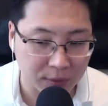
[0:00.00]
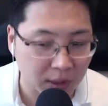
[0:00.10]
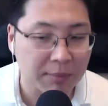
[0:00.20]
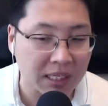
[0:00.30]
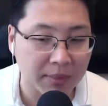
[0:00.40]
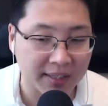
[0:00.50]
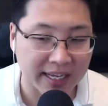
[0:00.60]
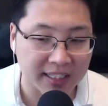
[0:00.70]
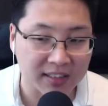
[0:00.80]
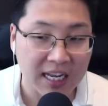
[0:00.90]
And what I mean by
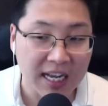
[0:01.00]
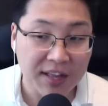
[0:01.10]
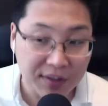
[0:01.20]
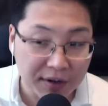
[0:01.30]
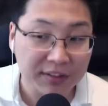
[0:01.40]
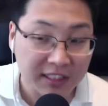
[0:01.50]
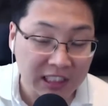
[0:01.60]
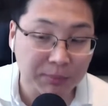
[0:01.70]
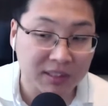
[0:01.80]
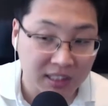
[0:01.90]
that is there is a
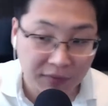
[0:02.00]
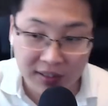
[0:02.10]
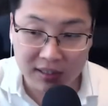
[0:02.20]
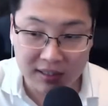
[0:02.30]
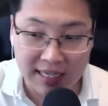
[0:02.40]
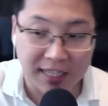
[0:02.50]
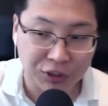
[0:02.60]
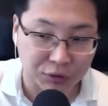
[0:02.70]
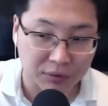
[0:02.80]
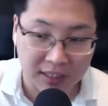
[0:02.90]
specific
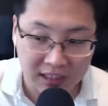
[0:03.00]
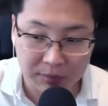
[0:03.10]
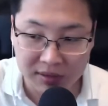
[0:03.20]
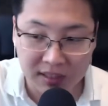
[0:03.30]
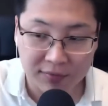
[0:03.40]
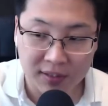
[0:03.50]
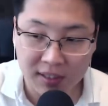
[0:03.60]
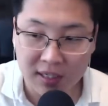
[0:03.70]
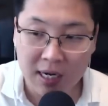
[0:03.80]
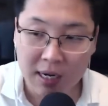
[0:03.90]
statute and a specific